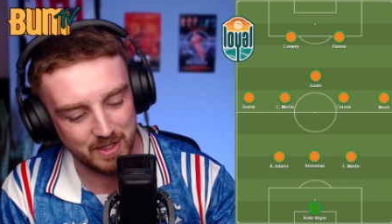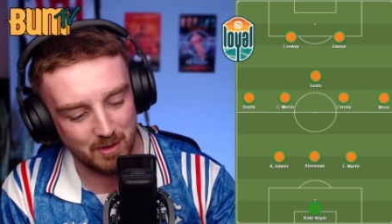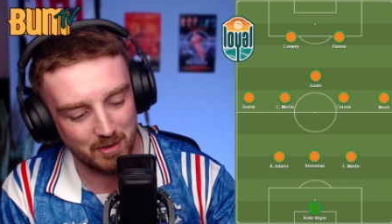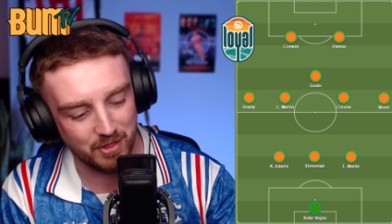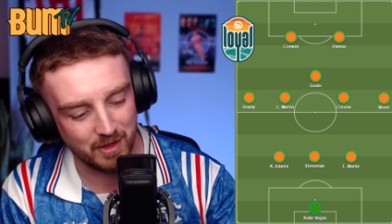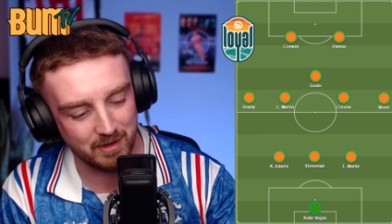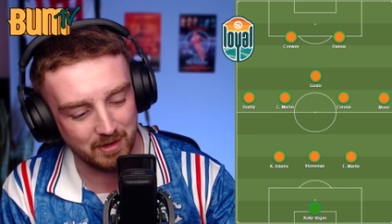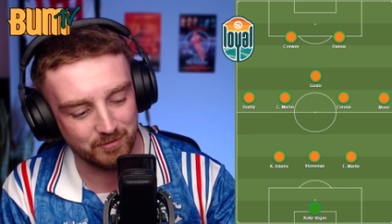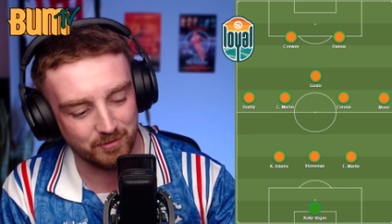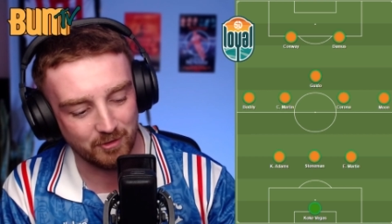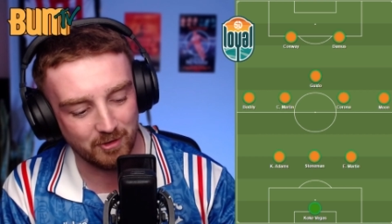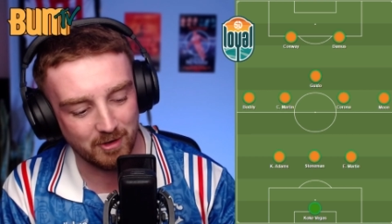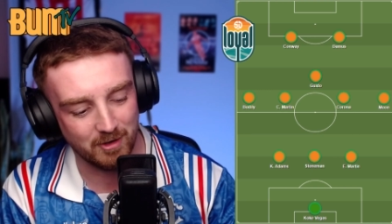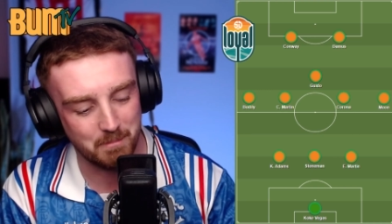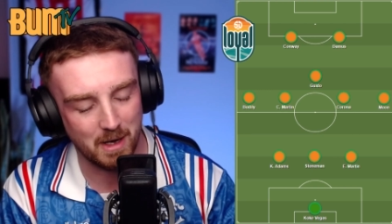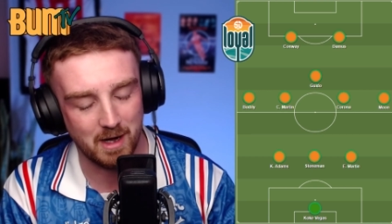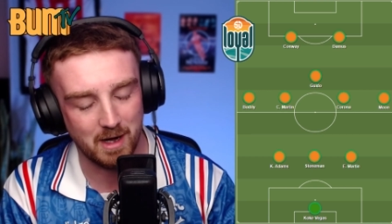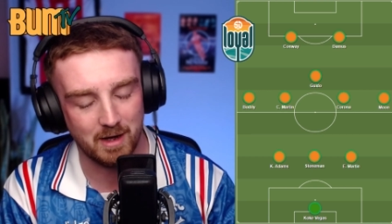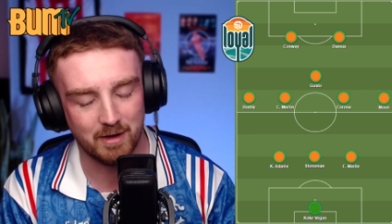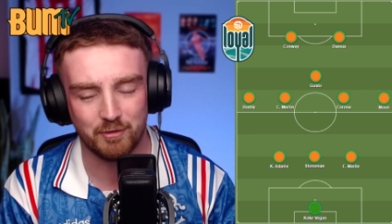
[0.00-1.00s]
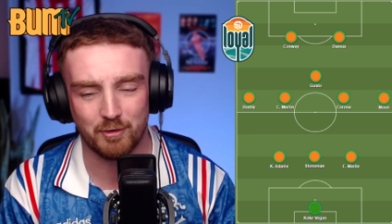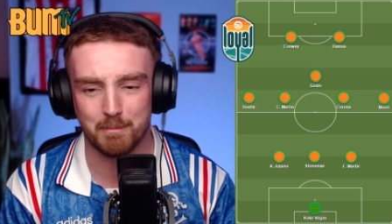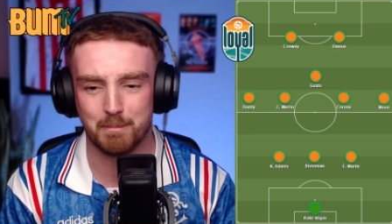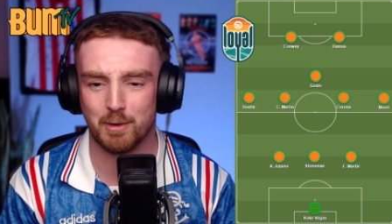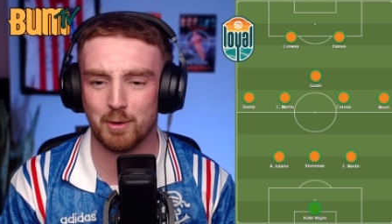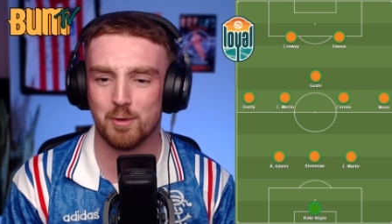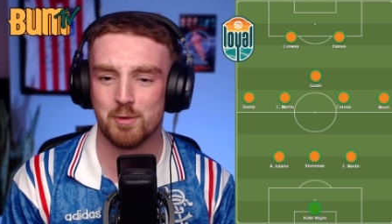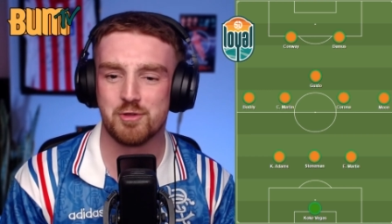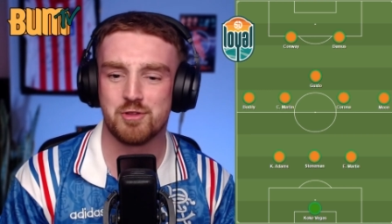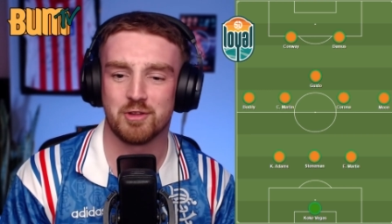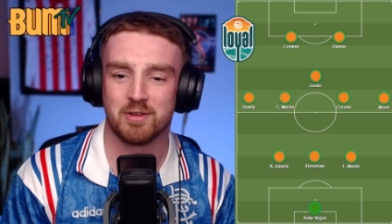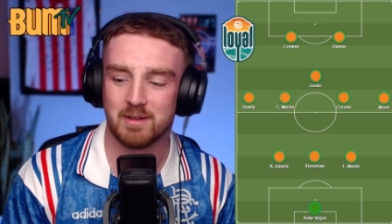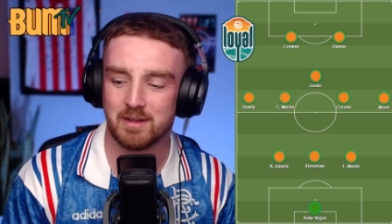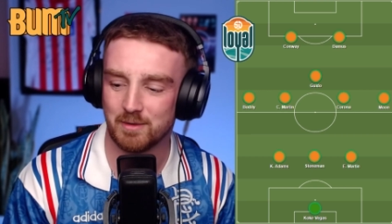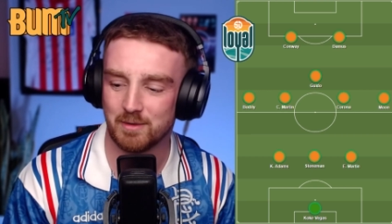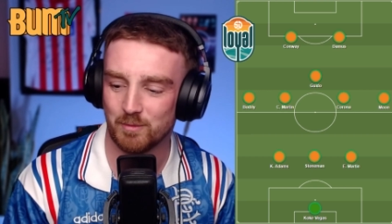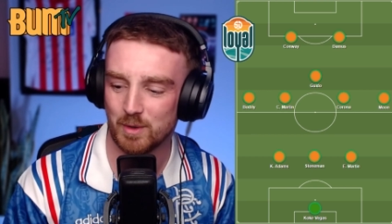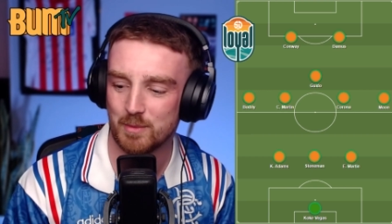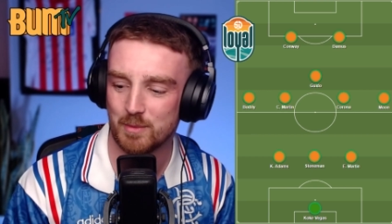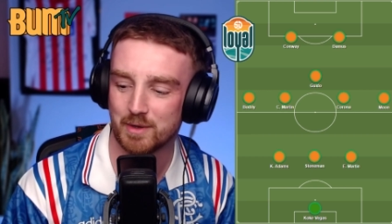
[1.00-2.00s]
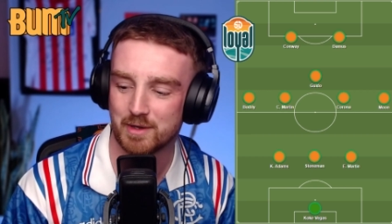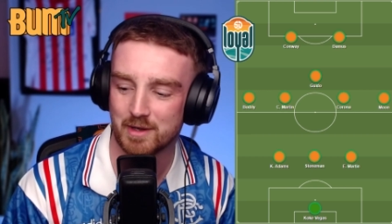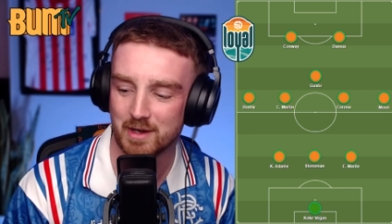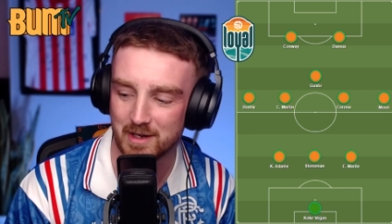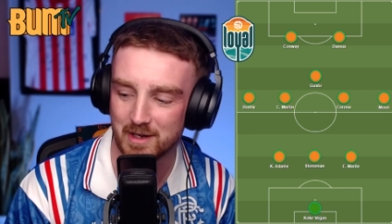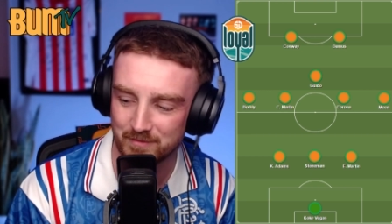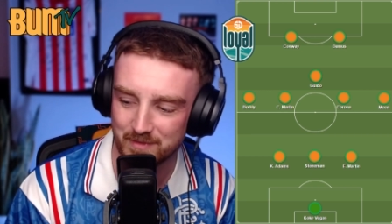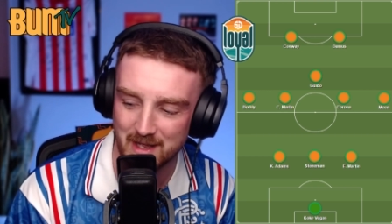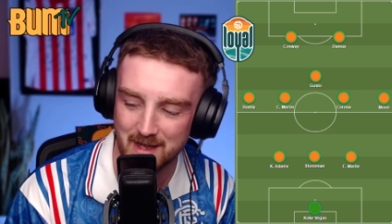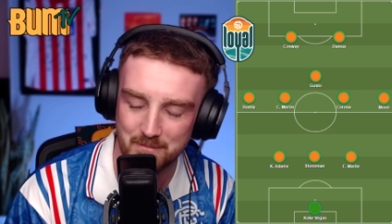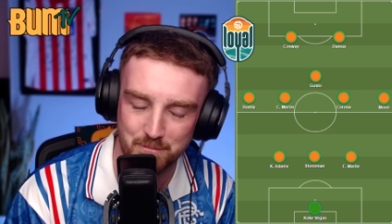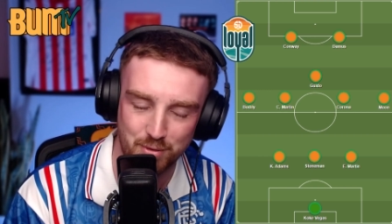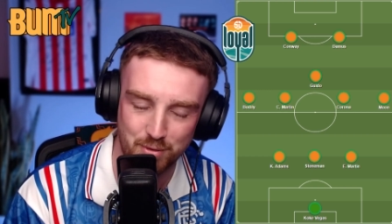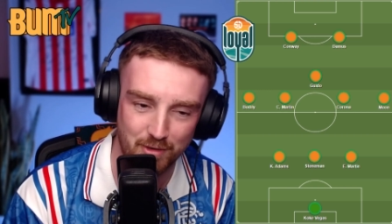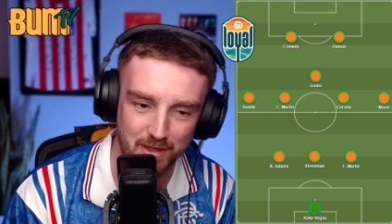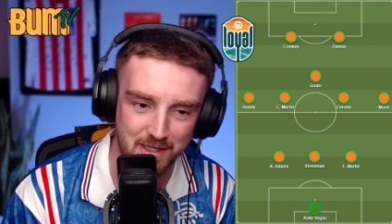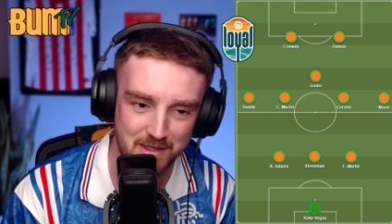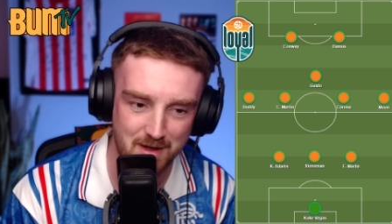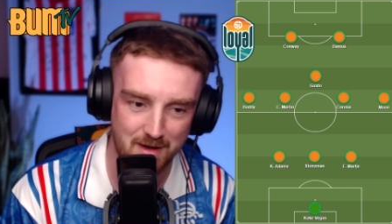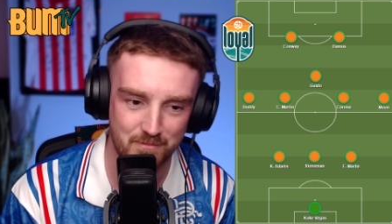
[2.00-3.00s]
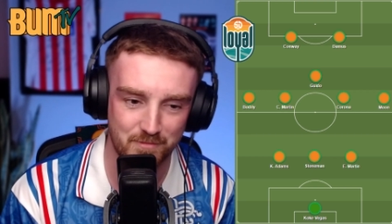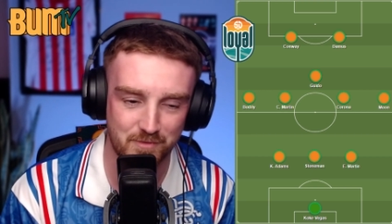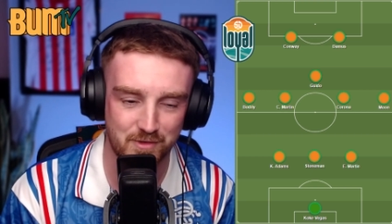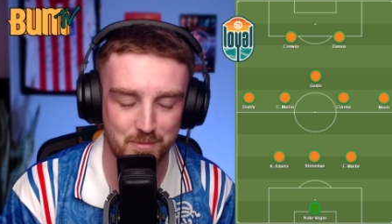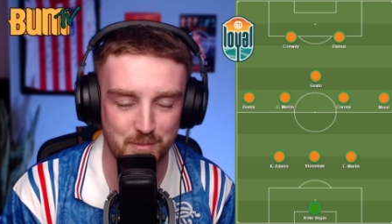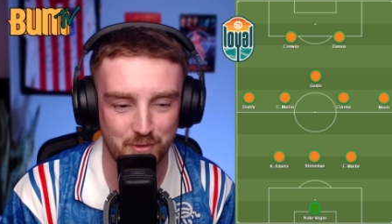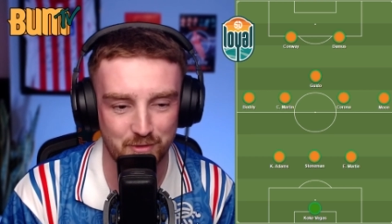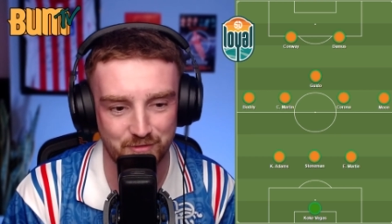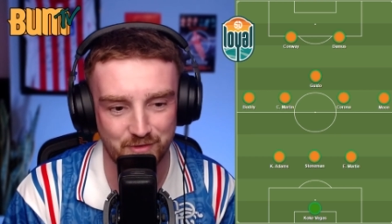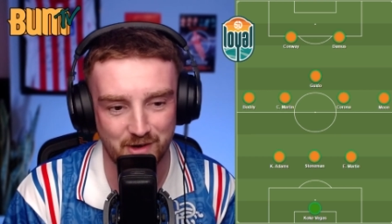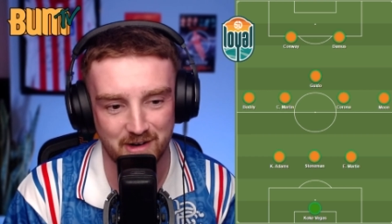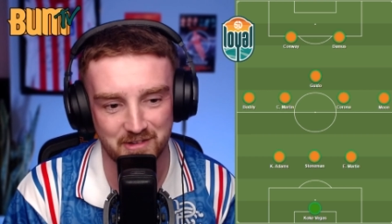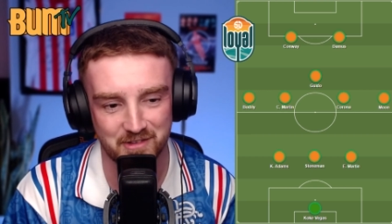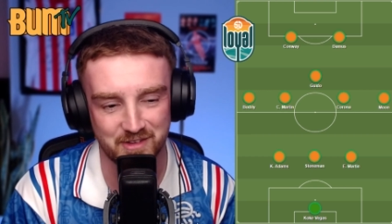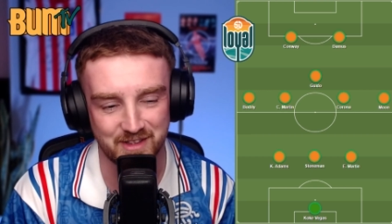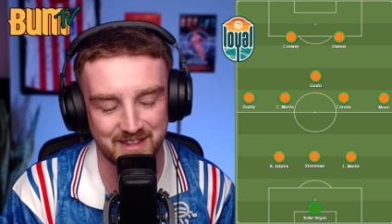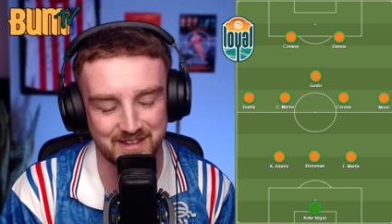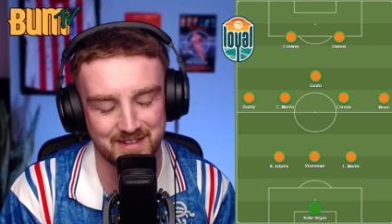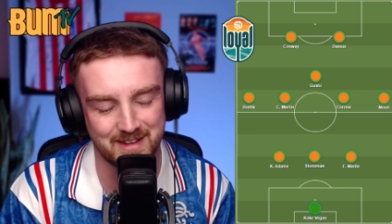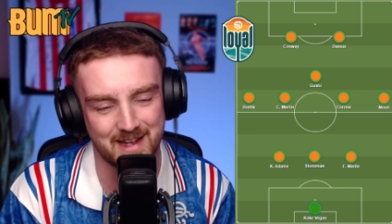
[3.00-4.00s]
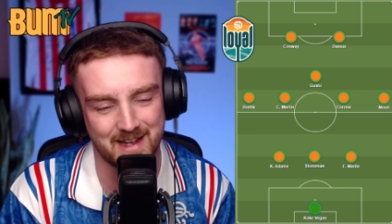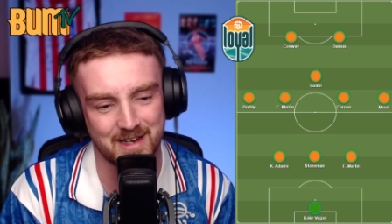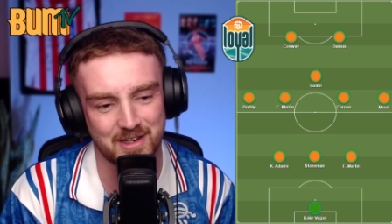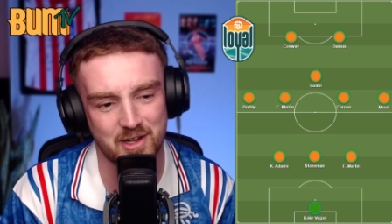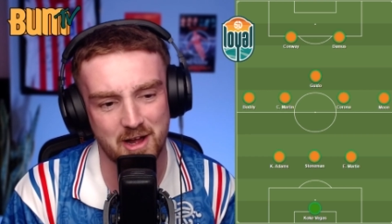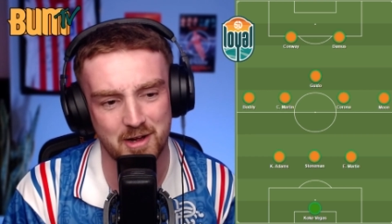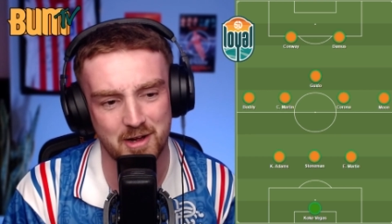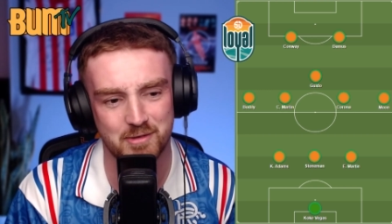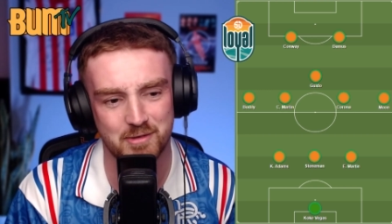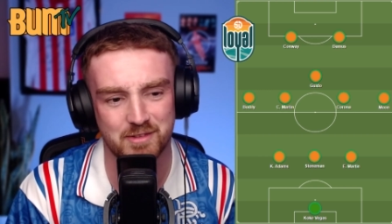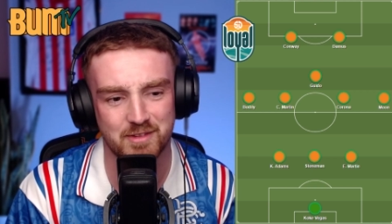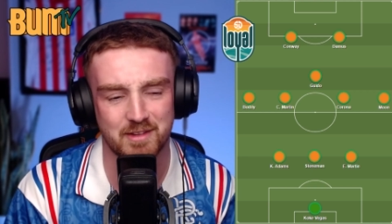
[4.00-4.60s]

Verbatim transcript: I think for a for a portion, we were kind of getting pretty comfortable as far as the attack goes.